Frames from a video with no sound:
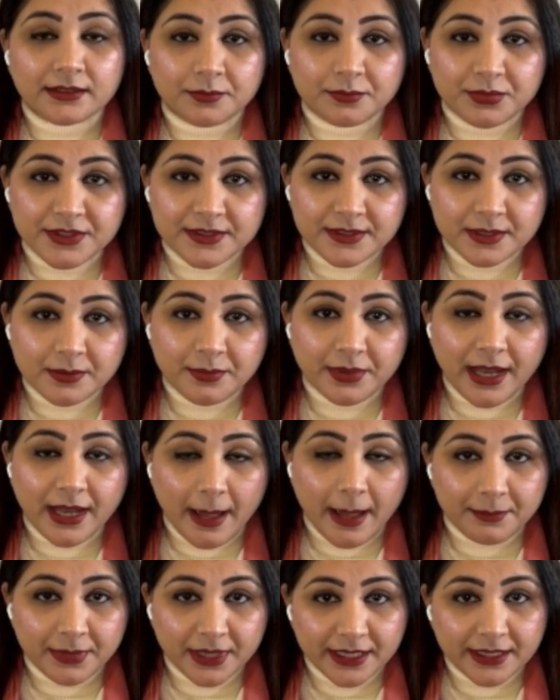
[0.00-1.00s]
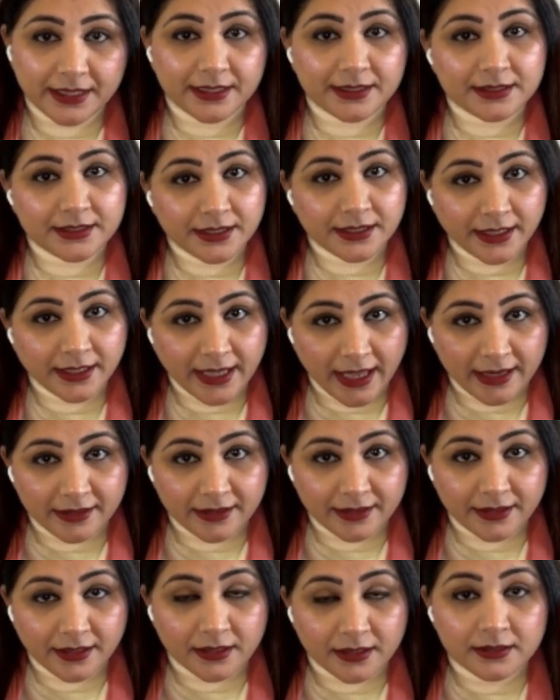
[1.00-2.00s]
the principal applicant in
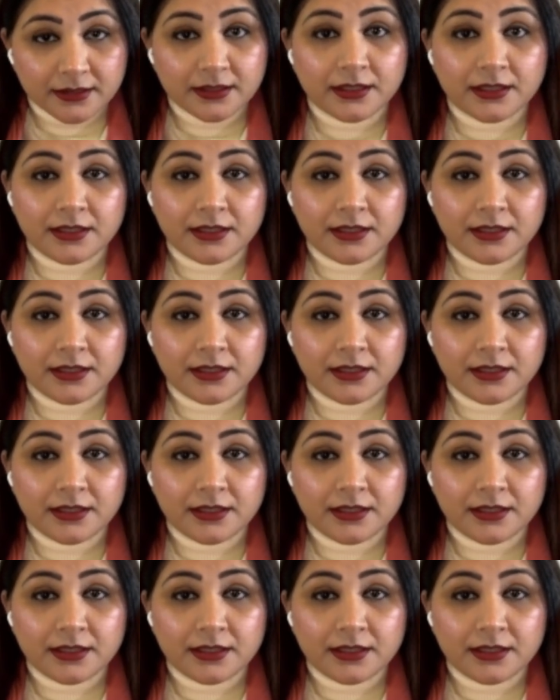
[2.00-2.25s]
Canada.